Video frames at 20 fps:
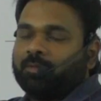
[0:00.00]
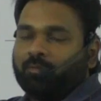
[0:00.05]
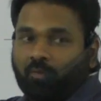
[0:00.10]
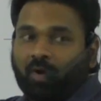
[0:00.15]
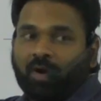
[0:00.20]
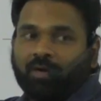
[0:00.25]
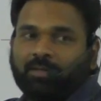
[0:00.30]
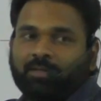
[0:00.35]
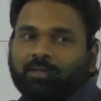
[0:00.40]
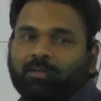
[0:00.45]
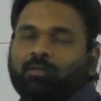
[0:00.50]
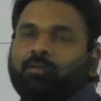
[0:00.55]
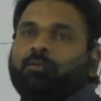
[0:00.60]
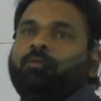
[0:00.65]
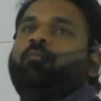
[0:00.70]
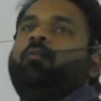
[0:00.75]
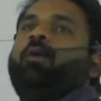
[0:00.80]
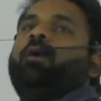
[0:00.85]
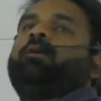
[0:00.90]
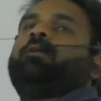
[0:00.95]

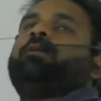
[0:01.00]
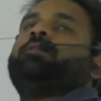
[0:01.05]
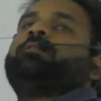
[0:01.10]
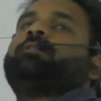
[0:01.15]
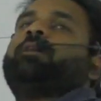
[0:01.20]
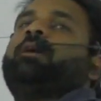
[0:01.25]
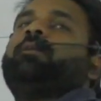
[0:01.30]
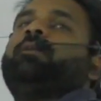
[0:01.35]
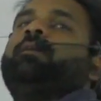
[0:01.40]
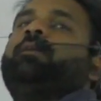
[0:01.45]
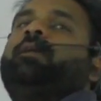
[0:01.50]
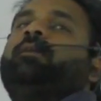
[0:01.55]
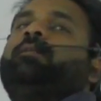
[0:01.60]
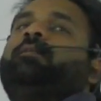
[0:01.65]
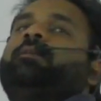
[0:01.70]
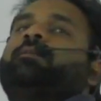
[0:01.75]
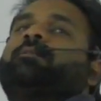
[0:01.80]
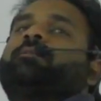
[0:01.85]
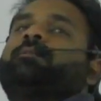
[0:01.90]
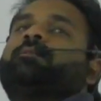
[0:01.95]
Water. Water is standing like
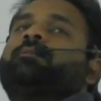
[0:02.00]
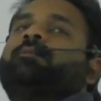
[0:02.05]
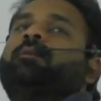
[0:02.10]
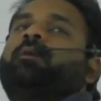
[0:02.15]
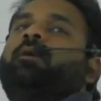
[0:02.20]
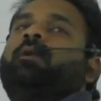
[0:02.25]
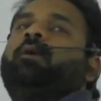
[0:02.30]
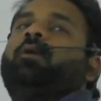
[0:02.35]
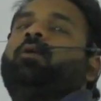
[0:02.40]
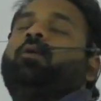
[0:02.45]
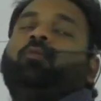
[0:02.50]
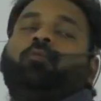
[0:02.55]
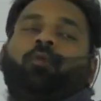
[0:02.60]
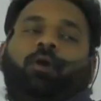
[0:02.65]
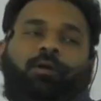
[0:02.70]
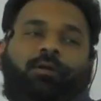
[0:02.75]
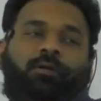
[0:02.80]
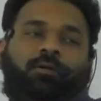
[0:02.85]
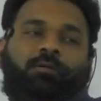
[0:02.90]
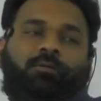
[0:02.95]
this. Clear or
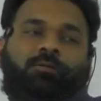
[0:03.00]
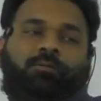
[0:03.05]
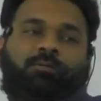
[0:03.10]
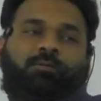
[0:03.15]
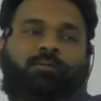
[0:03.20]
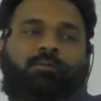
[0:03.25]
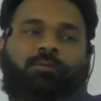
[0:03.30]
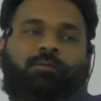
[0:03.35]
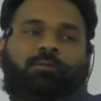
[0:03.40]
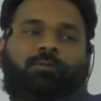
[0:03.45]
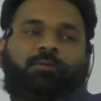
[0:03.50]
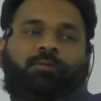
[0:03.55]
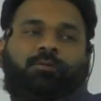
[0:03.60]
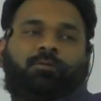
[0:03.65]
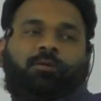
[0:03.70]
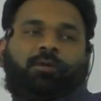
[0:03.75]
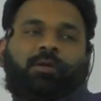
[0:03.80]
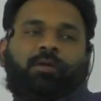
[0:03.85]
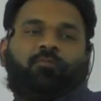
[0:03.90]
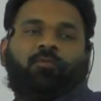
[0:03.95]
what?
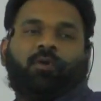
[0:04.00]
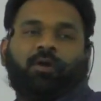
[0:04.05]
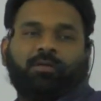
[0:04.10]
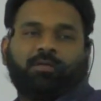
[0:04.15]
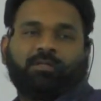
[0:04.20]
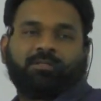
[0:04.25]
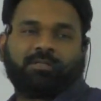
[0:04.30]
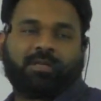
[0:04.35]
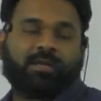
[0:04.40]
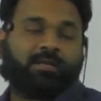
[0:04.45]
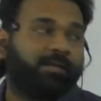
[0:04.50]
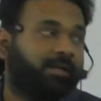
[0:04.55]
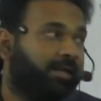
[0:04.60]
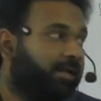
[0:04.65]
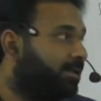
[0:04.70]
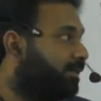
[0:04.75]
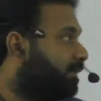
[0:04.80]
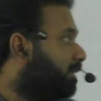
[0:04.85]
Okay, water is standing like